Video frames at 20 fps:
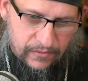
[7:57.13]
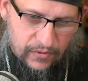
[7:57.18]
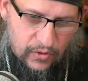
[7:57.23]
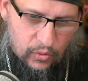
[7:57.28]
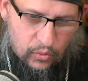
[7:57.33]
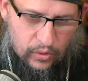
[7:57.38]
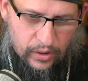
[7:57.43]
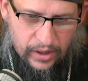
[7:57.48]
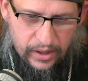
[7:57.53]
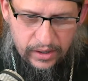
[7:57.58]

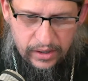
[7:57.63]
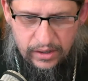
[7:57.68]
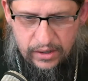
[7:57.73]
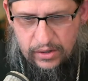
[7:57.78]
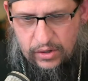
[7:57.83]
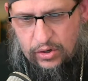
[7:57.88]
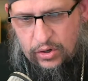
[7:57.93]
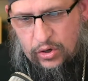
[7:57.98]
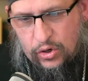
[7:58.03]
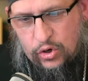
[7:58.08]
For
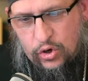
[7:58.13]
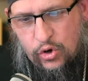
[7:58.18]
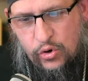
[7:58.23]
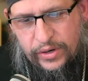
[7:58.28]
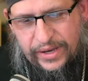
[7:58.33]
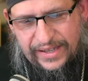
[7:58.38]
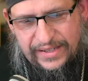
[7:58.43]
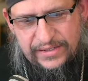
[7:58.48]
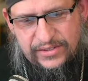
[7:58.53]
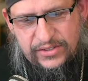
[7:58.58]
one
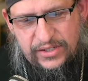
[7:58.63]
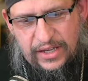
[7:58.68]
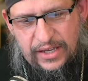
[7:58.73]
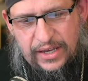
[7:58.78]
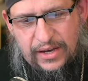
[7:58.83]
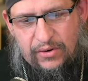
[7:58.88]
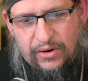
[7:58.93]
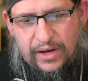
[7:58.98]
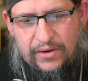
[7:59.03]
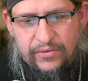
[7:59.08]
who can
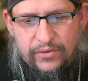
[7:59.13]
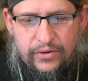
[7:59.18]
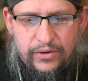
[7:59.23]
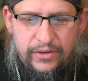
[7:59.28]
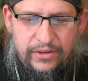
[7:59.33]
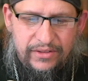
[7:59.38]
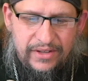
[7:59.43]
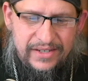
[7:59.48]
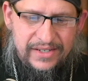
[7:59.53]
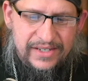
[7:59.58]
see,
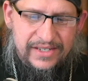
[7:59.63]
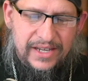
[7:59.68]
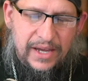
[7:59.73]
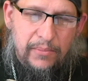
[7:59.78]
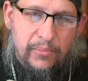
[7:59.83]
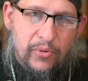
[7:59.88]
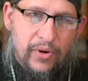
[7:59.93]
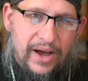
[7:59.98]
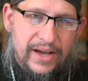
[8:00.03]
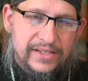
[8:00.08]
however, this is
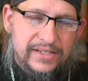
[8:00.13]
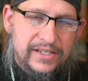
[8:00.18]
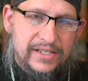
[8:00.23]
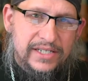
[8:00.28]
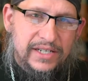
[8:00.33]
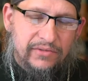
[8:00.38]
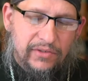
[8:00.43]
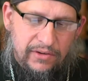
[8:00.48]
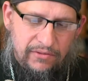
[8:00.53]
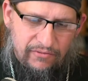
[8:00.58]
a
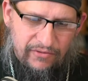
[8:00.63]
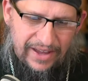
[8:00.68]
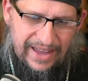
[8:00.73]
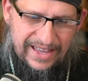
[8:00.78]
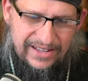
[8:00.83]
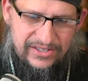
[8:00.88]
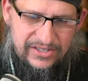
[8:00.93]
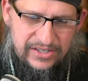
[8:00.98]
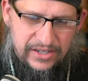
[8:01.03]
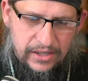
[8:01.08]
process of
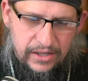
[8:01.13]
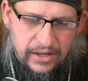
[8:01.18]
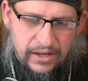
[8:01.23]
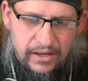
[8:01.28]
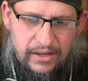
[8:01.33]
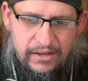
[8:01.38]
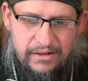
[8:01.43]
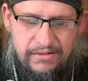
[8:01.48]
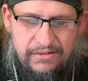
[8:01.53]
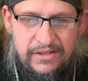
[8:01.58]
advancing
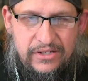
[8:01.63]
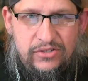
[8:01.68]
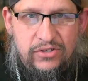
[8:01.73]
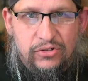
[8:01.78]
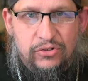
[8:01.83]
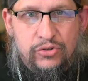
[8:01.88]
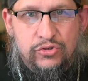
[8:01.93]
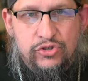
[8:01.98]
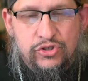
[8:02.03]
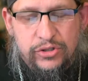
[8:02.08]

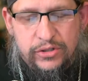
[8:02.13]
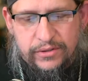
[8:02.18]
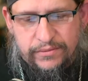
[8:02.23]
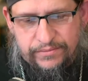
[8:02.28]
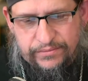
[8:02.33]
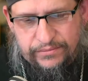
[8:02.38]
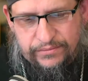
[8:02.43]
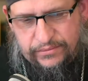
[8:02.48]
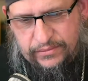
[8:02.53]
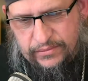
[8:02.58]
dissolution
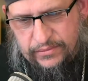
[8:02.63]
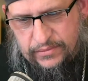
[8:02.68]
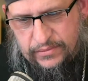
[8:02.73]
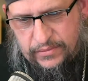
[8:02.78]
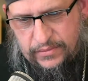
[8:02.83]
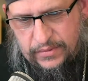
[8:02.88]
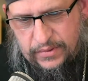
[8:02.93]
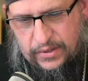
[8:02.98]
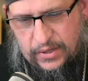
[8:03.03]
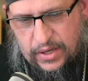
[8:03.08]

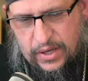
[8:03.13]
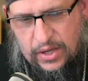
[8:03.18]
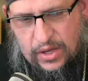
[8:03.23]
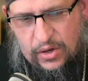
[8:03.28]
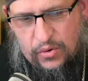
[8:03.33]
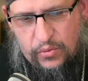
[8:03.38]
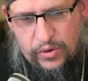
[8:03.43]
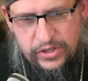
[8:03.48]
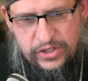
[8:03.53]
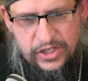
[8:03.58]

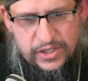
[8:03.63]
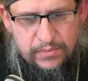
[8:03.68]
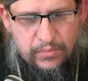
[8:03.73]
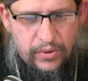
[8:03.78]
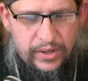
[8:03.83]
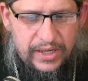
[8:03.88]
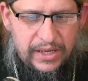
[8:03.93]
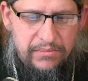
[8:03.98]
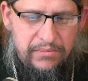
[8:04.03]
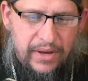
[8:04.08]
which is
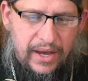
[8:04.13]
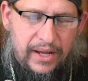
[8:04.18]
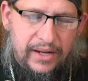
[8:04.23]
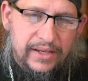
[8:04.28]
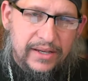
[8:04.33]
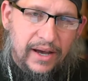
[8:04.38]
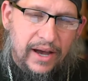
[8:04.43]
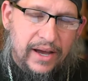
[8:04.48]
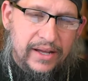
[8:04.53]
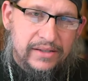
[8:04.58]
bringing
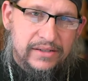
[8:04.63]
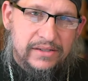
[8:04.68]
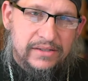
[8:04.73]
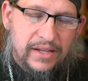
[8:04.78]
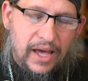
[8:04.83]
mankind